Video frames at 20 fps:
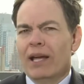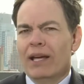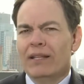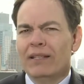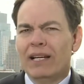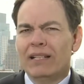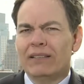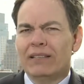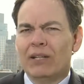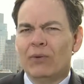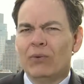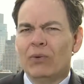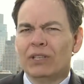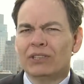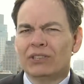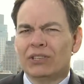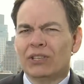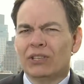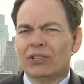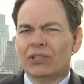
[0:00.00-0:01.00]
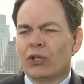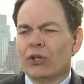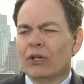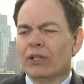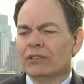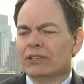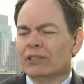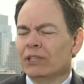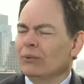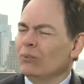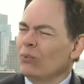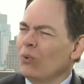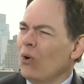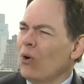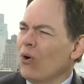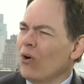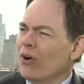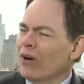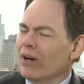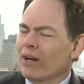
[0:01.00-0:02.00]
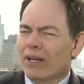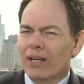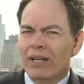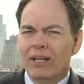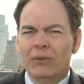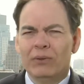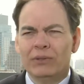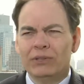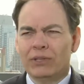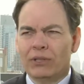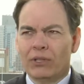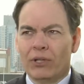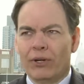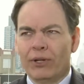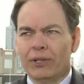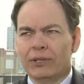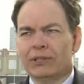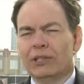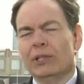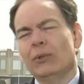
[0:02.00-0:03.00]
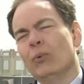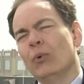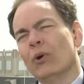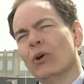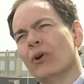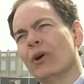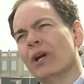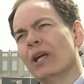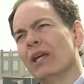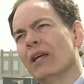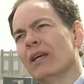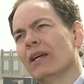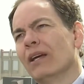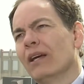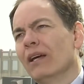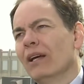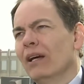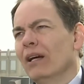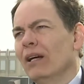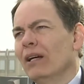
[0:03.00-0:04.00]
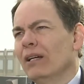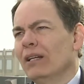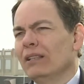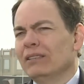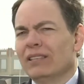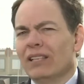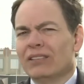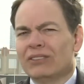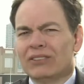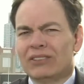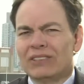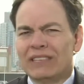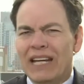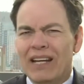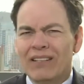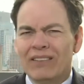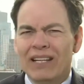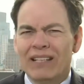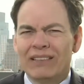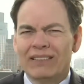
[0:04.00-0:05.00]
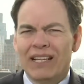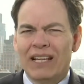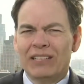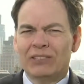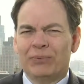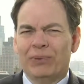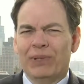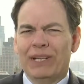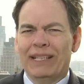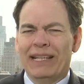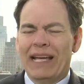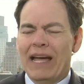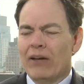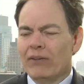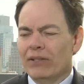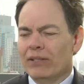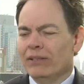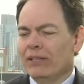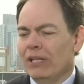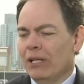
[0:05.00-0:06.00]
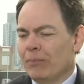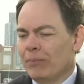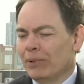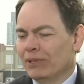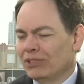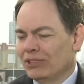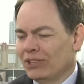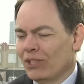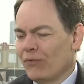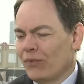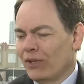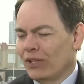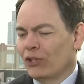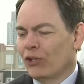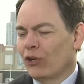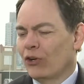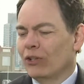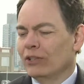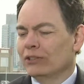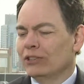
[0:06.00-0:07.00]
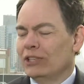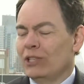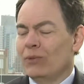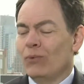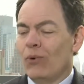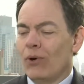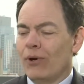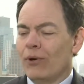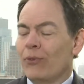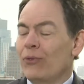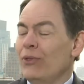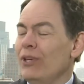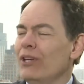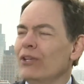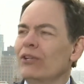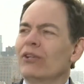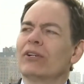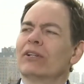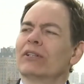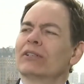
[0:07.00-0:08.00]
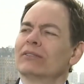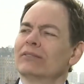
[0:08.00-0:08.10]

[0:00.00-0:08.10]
and that there wasn't a currency war, it was a currency worry. It doesn't sound like that's playing out in the Pacific currency war theater.